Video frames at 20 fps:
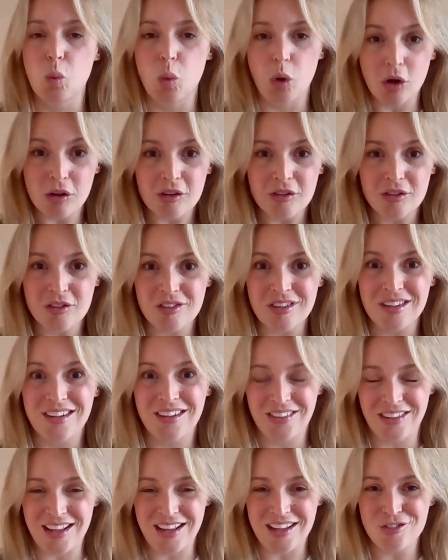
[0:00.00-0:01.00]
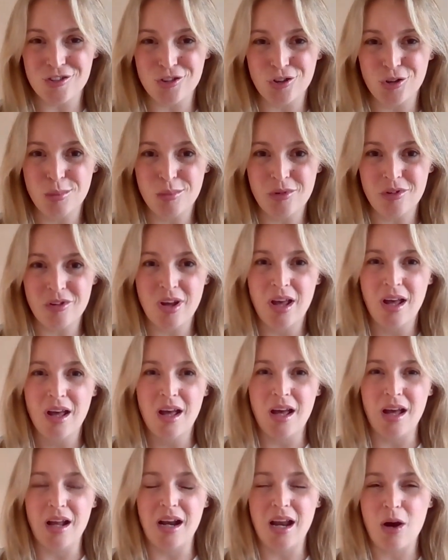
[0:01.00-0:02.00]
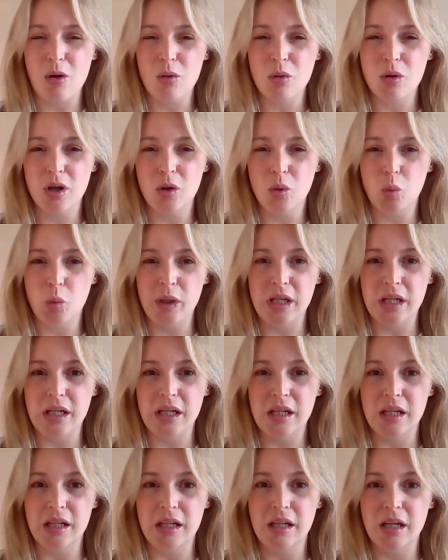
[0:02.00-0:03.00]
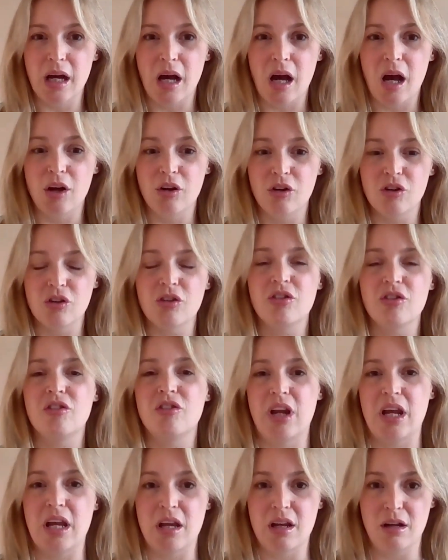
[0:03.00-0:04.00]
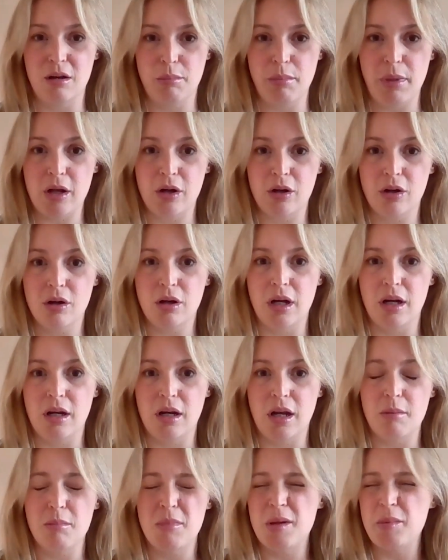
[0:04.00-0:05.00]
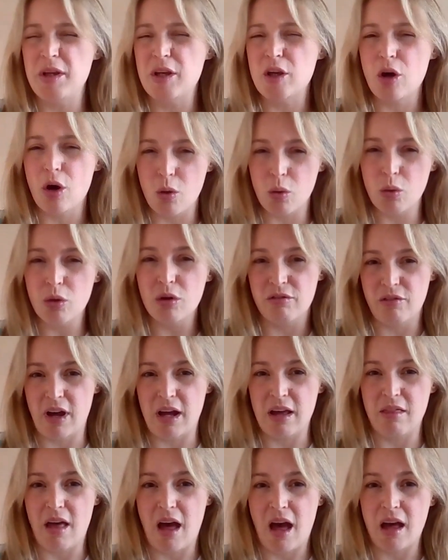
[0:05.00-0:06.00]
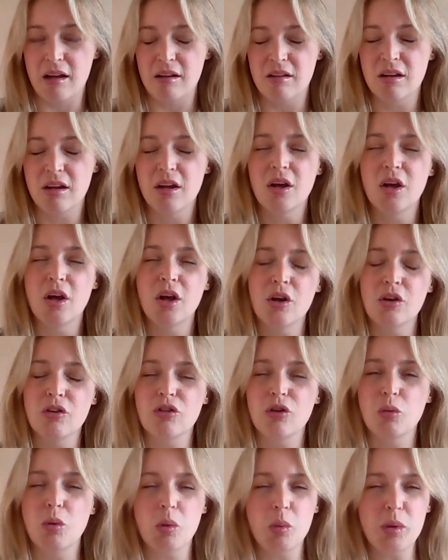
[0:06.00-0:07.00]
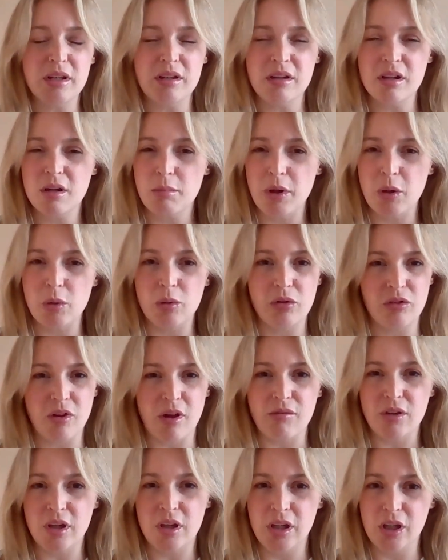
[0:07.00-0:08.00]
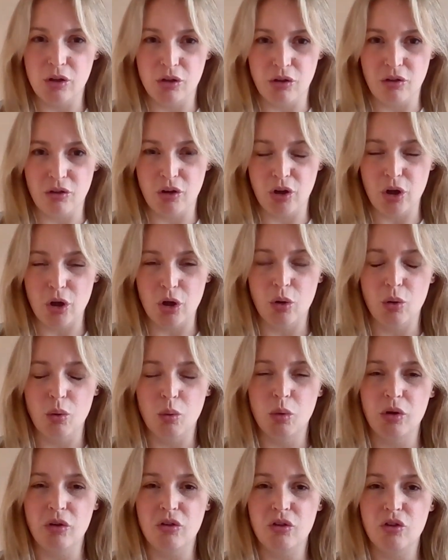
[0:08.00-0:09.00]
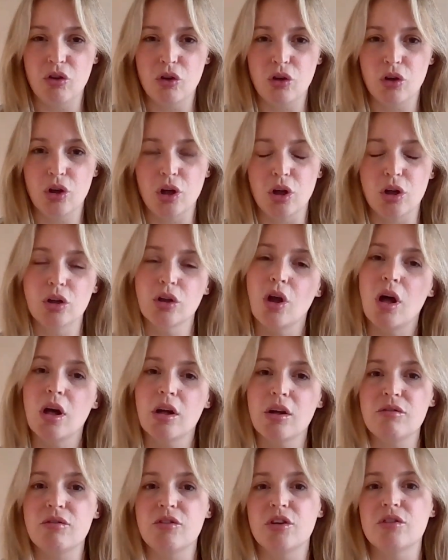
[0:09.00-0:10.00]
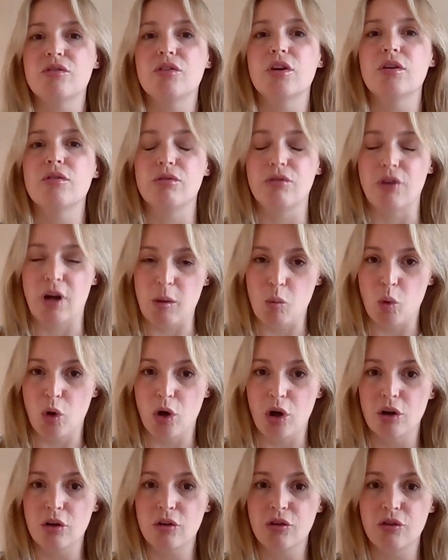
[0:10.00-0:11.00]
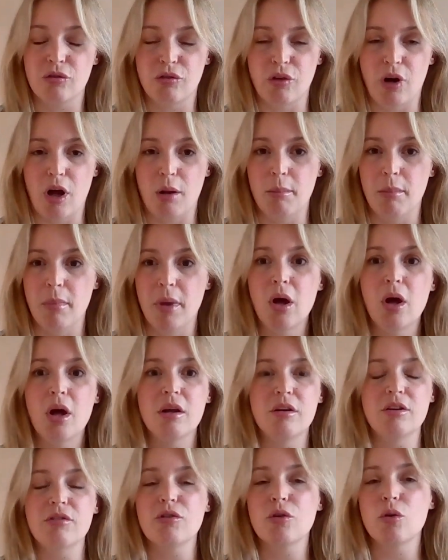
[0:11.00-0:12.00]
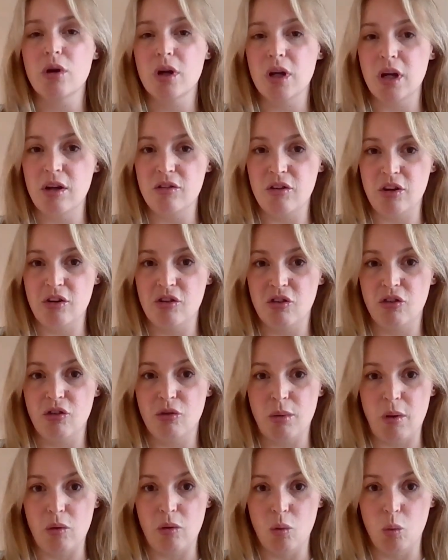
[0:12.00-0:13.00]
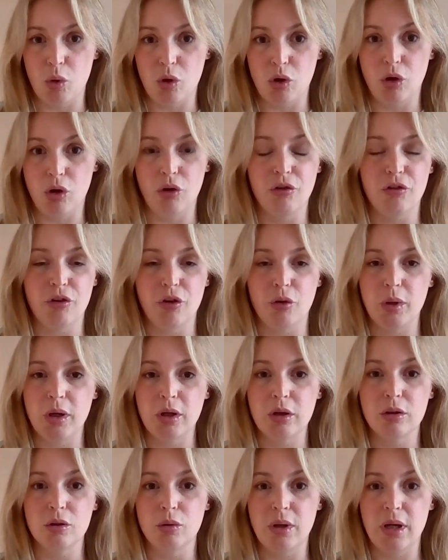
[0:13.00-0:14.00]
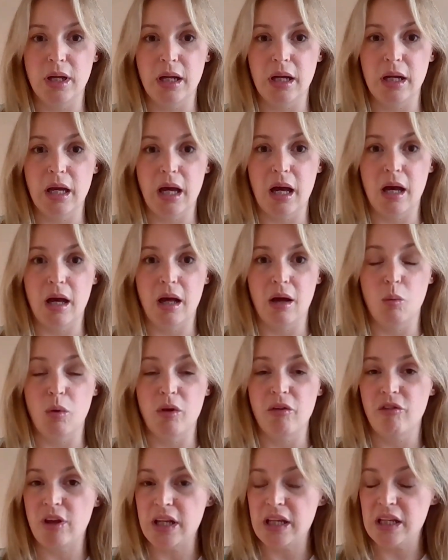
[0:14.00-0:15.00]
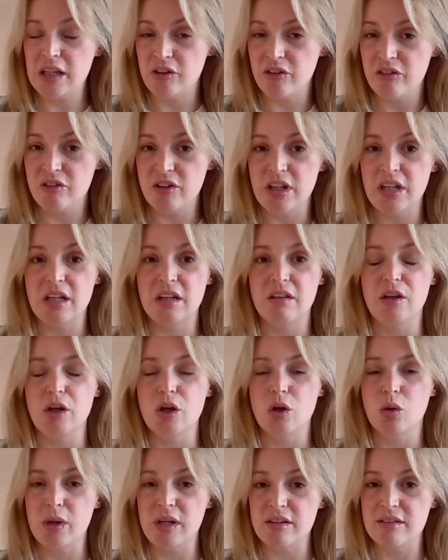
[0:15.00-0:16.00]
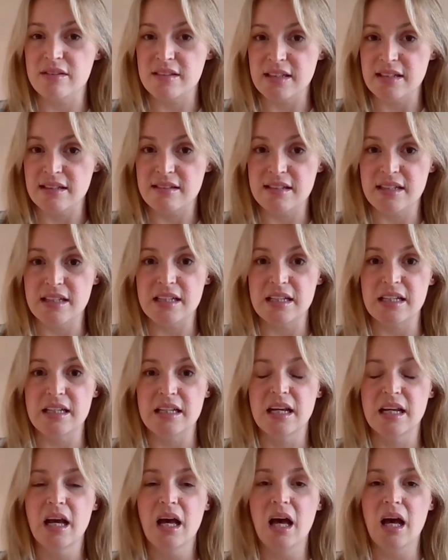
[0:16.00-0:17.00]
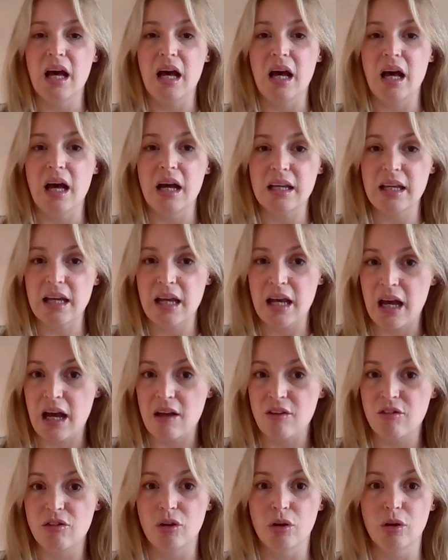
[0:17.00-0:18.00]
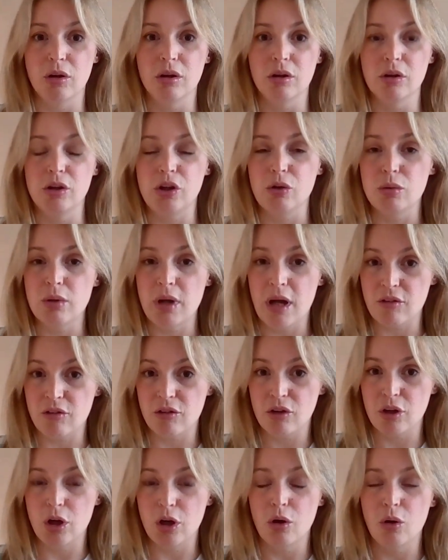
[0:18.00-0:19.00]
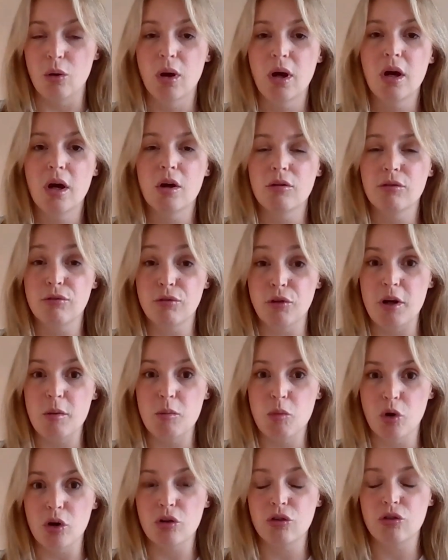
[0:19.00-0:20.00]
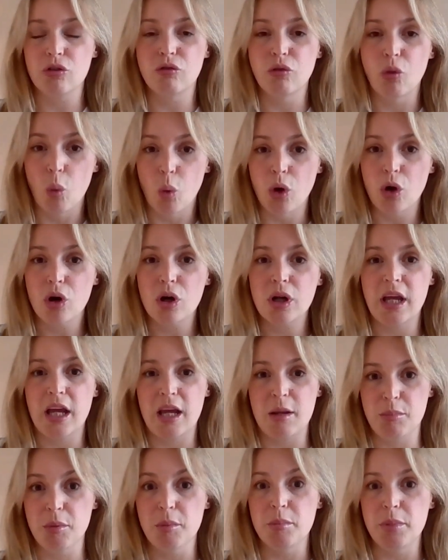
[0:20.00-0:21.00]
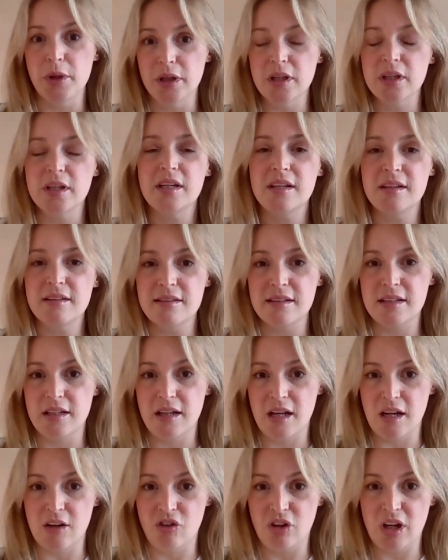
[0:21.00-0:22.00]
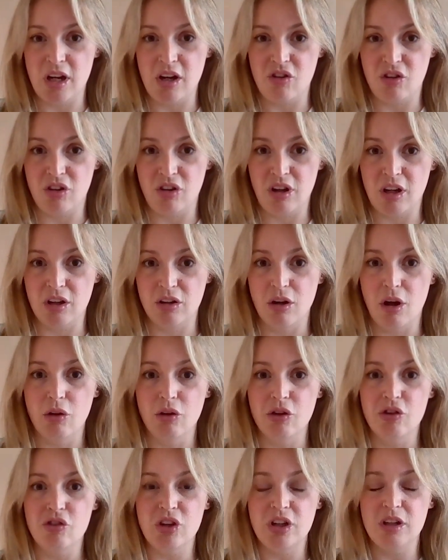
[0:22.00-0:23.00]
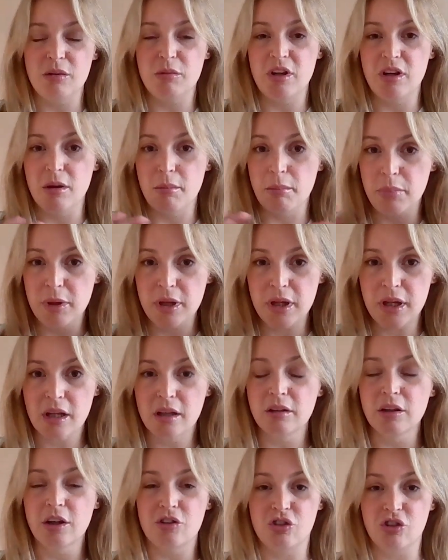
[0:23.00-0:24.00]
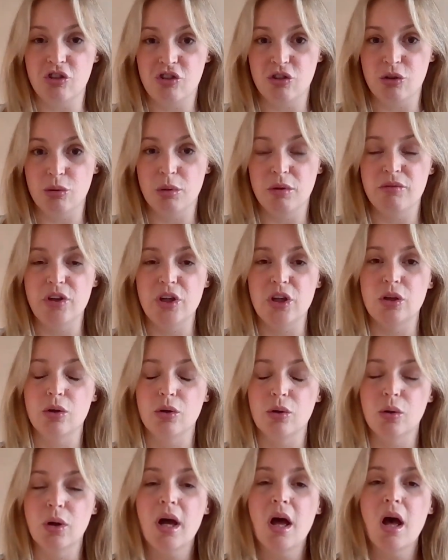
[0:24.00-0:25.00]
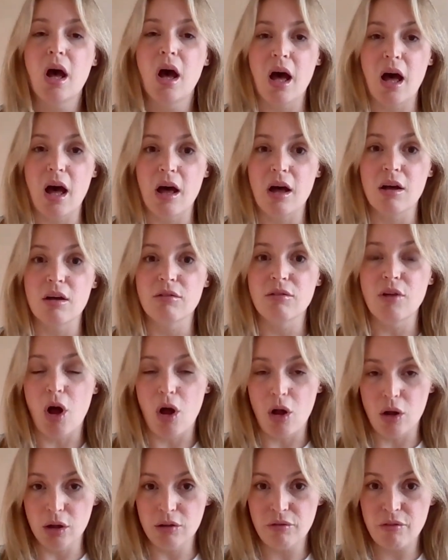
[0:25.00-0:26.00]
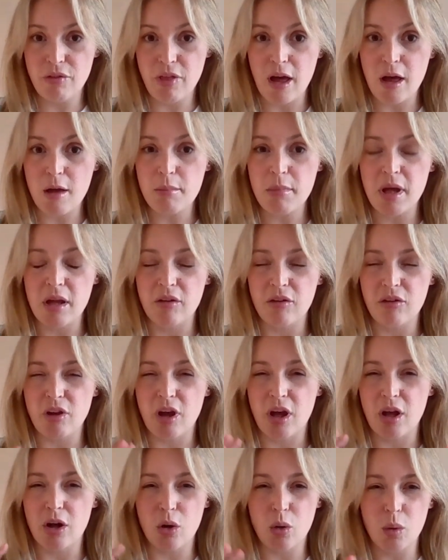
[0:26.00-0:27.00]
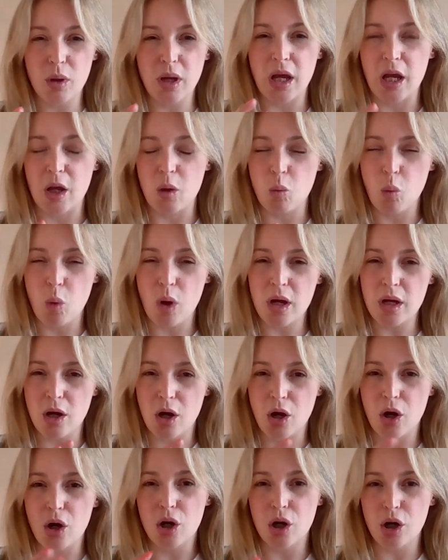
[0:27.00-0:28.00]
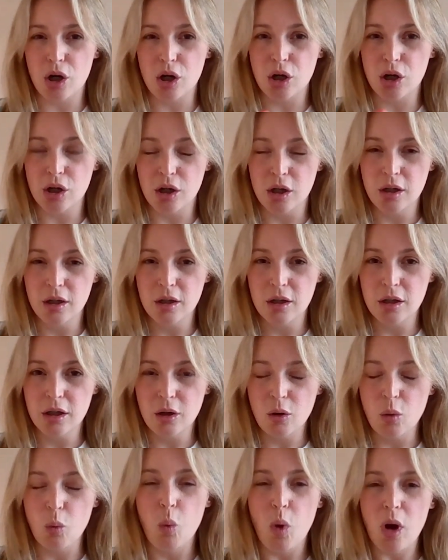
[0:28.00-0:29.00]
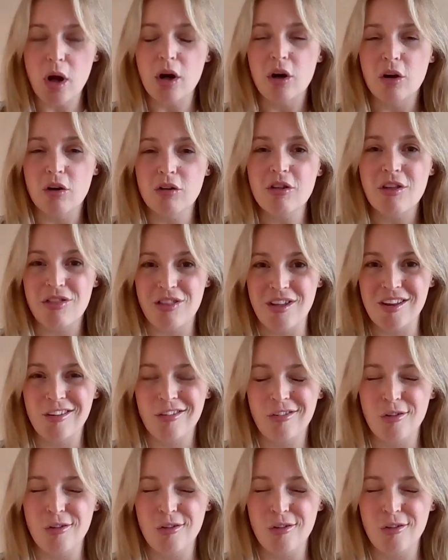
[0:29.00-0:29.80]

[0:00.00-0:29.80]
works in classrooms, and how can we understand better and maybe codify that? So what we did about 7 years ago was took a lot of different frameworks from different organizations around the world. So including ones like ISTE, the OECD, CASEL, UNESCO, frameworks for capabilities in education technology. Did a big literature review of all of them and said, okay, what are the things